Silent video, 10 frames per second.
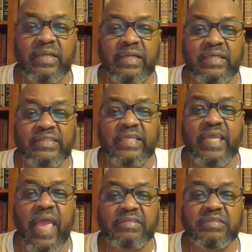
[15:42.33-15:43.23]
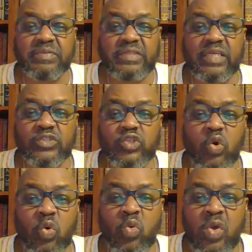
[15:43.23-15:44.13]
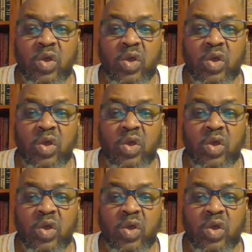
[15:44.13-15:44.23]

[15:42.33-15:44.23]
unless they have some say-so,